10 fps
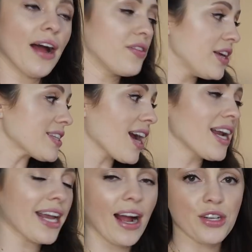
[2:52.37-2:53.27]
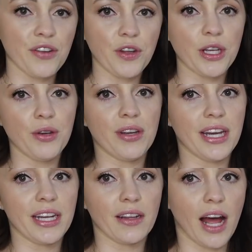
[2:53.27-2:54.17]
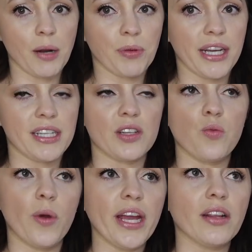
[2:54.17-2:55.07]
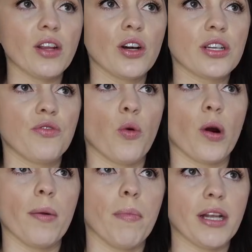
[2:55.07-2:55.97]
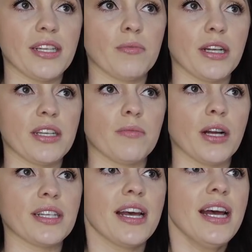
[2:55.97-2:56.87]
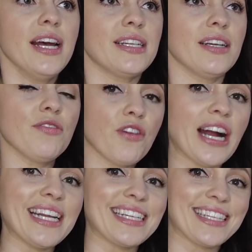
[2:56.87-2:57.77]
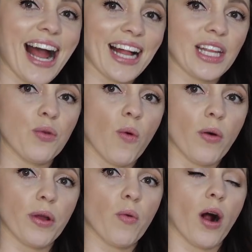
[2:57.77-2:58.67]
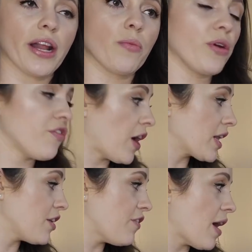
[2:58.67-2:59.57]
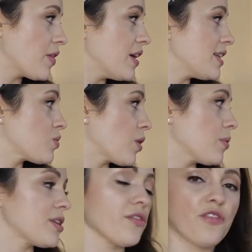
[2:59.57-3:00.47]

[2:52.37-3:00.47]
This kind of couch I feel like you can get in a lot of places. We had looked for months and months and months, didn't find exactly what we wanted, and we finally found this where it was a